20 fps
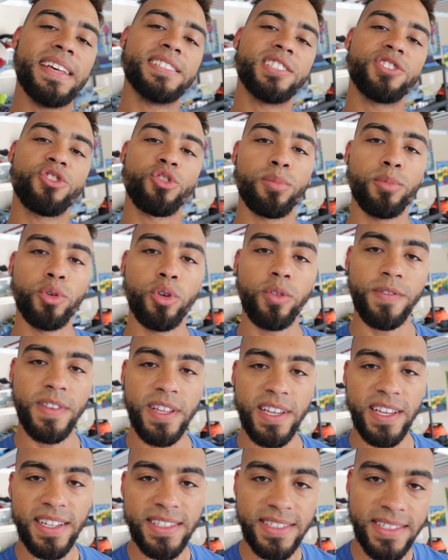is to remove
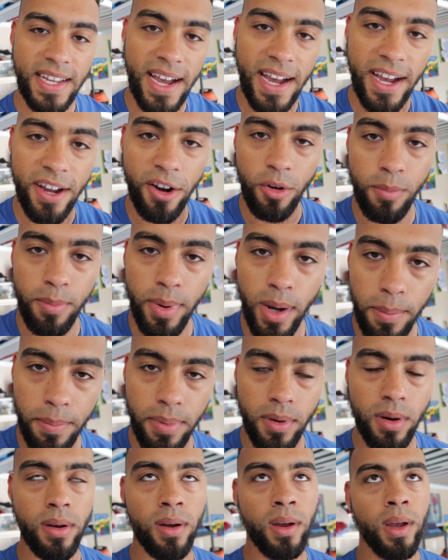the entire
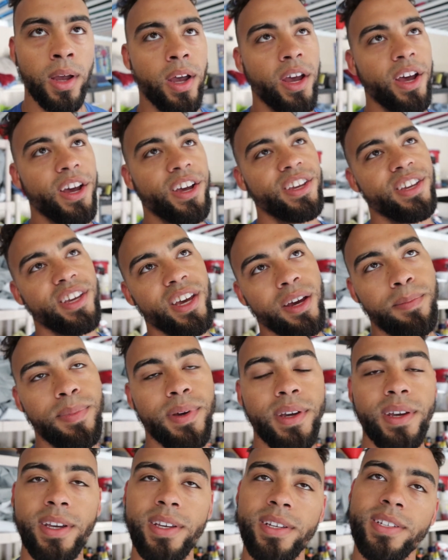bumper.
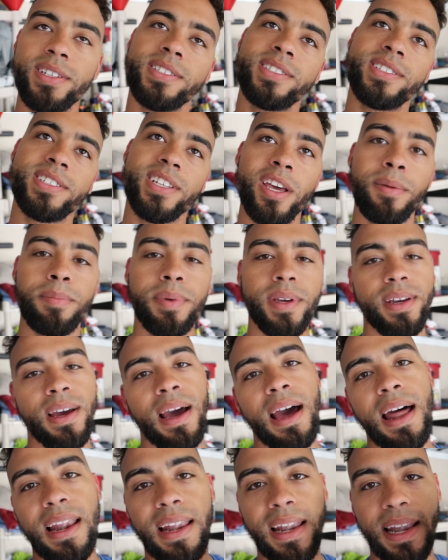Yippee skippy.
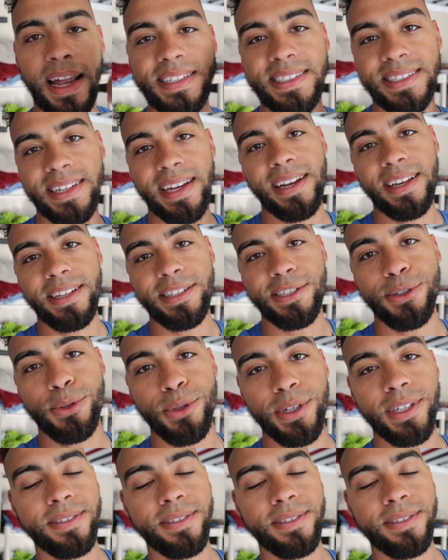Let's get into